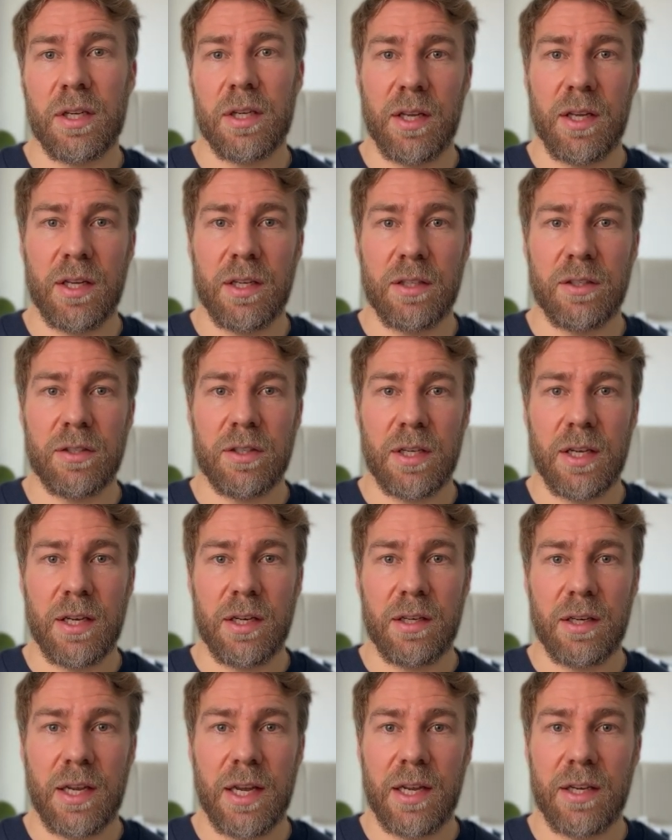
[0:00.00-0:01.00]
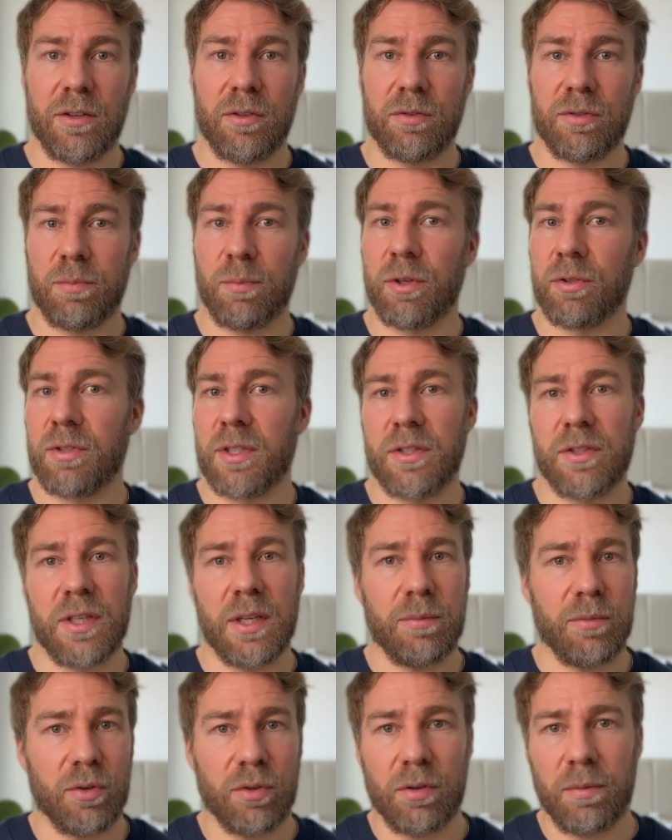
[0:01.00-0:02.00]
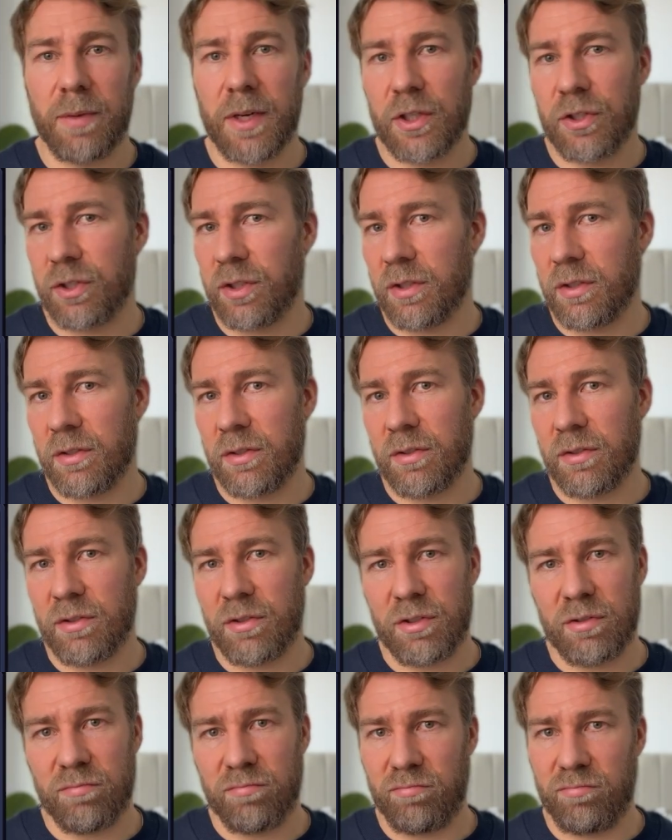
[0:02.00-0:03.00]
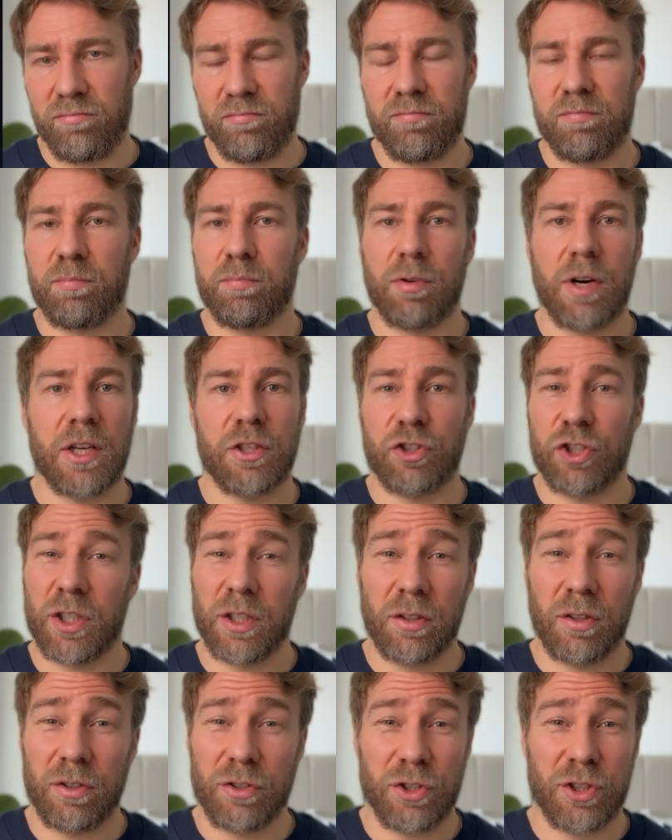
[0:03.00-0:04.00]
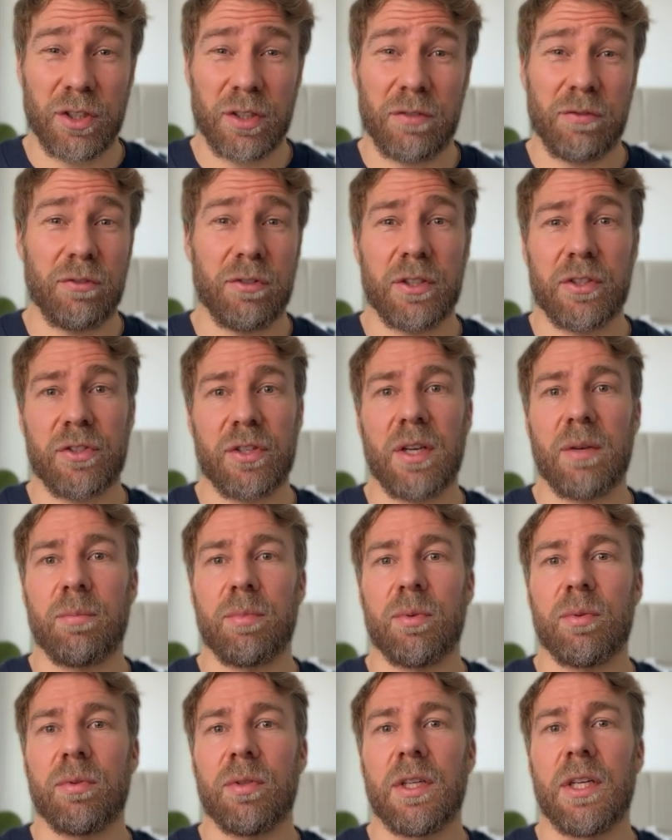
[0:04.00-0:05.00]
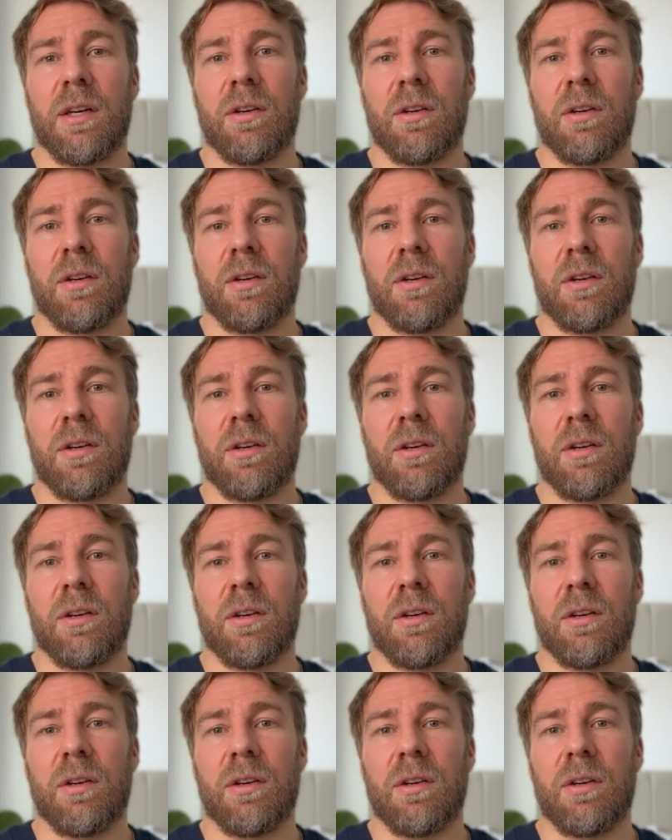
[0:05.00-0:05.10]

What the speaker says: and it handles multi-step automations and branching logic, for example.